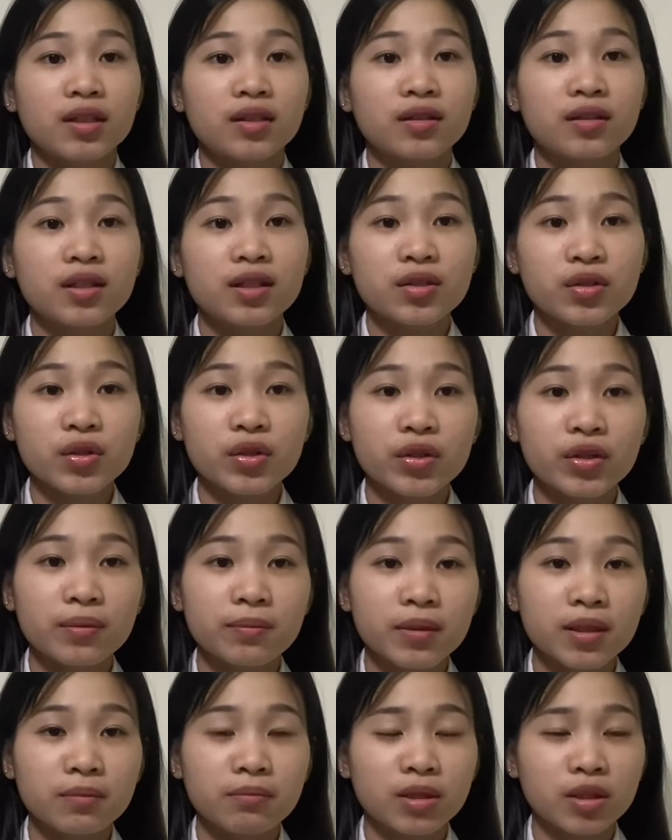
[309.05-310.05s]

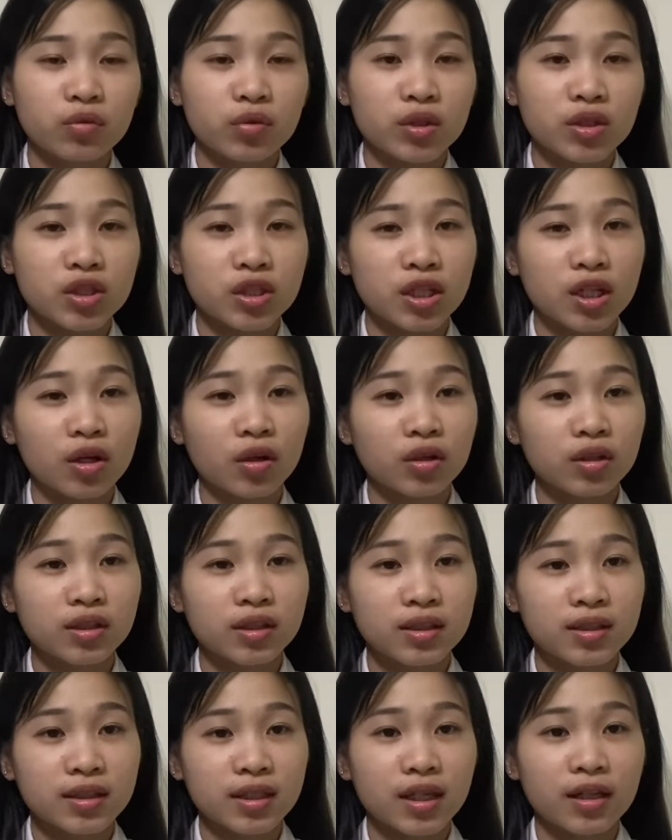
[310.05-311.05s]
disagreement between
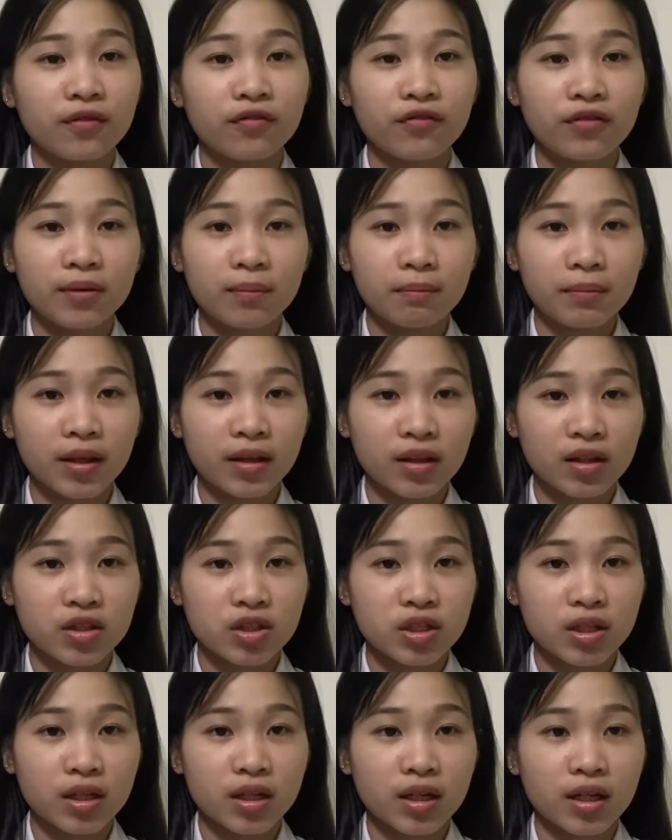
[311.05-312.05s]
shareholders and firm
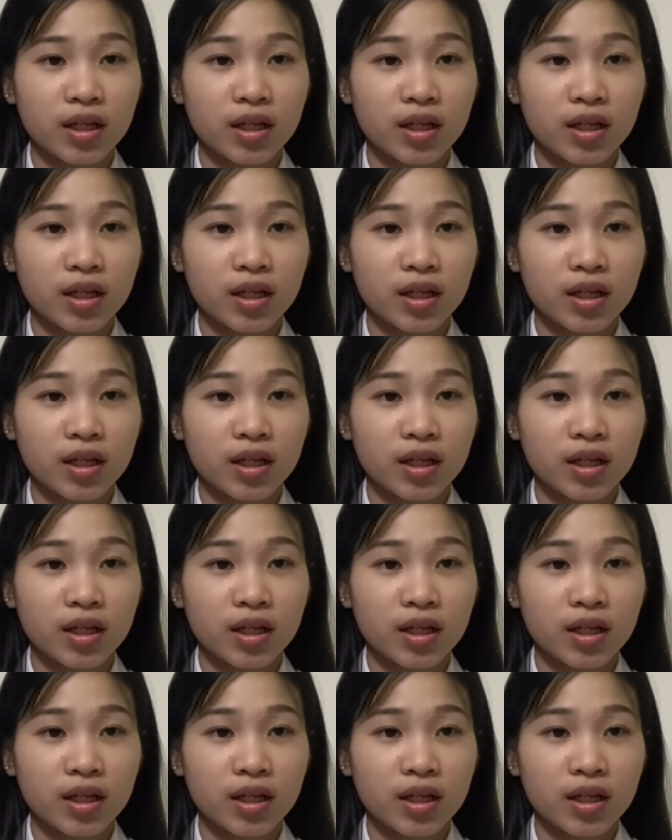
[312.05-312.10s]
manager,